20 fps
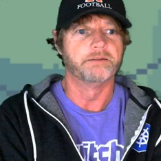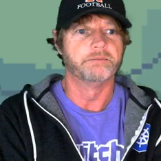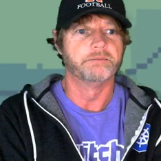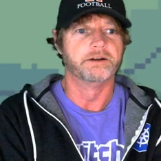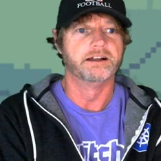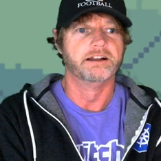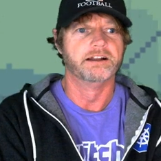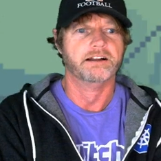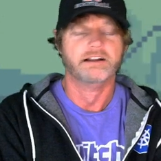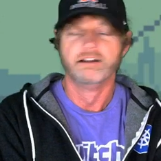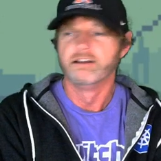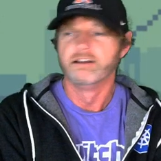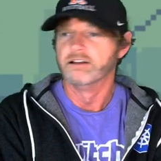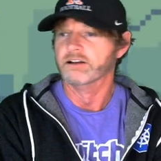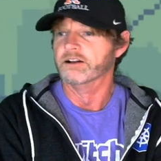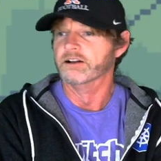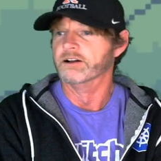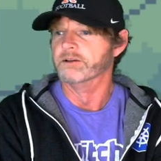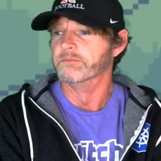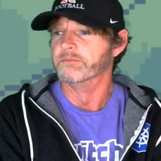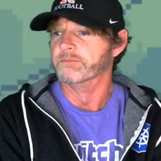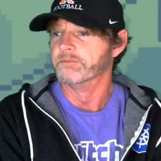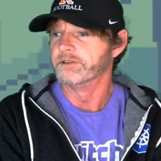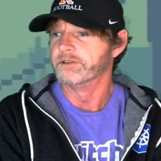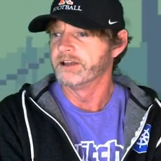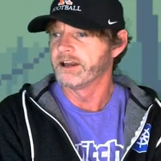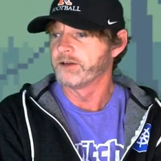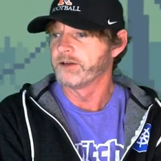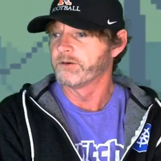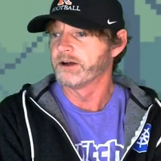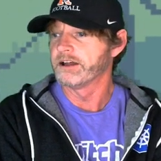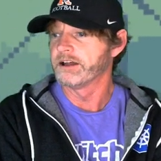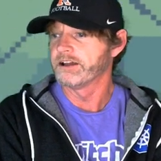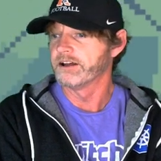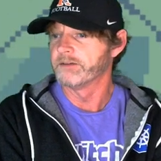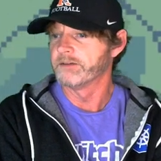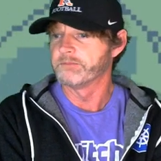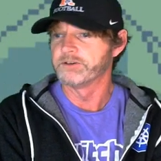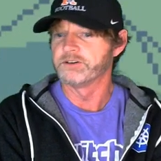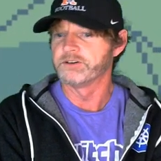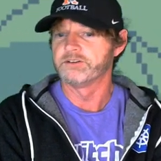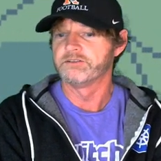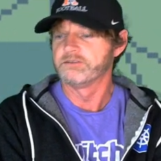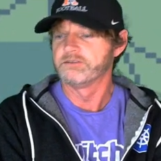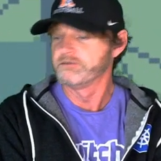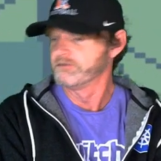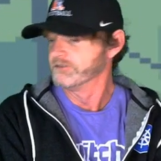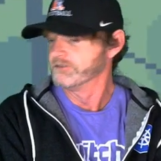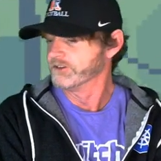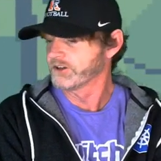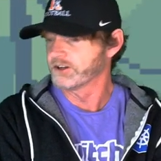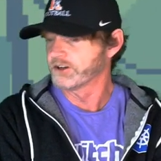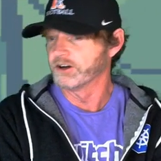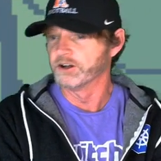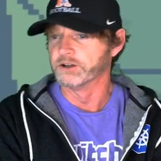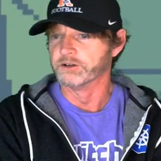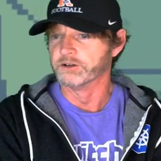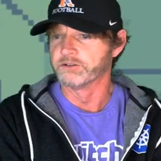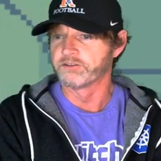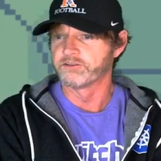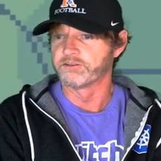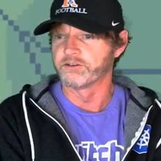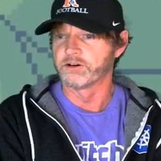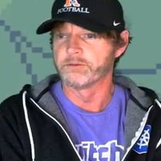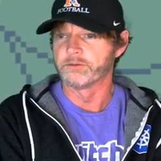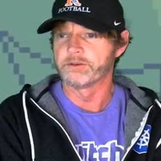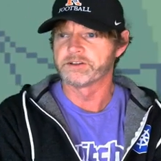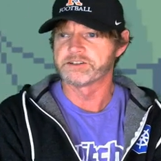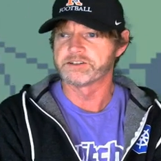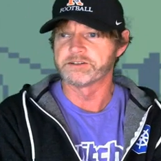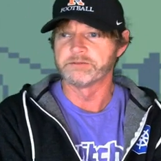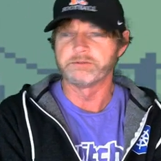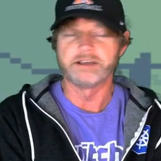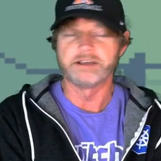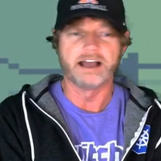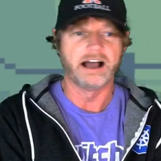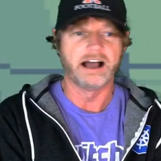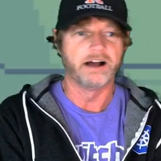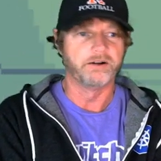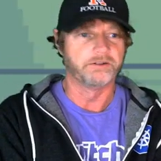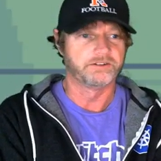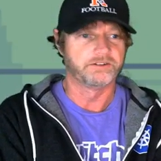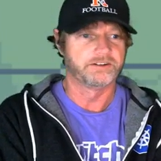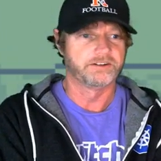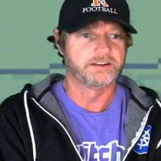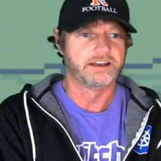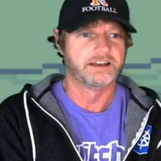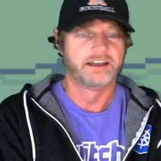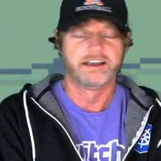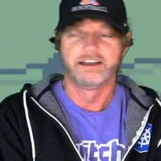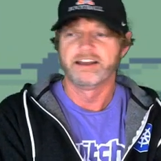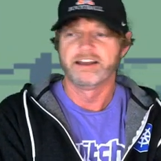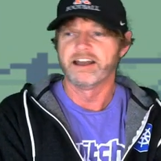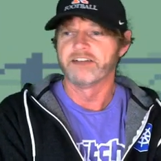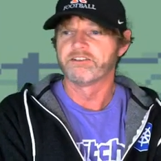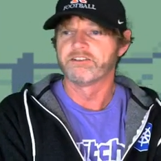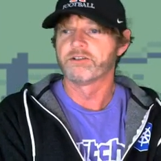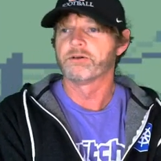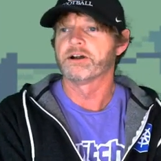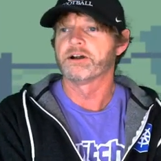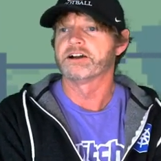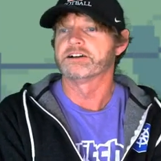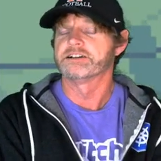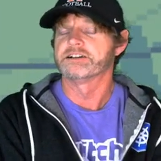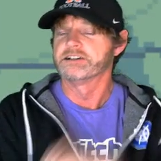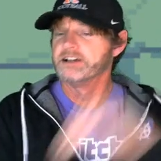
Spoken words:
But anyway, I've been looking all over for them, and they seem to be out everywhere.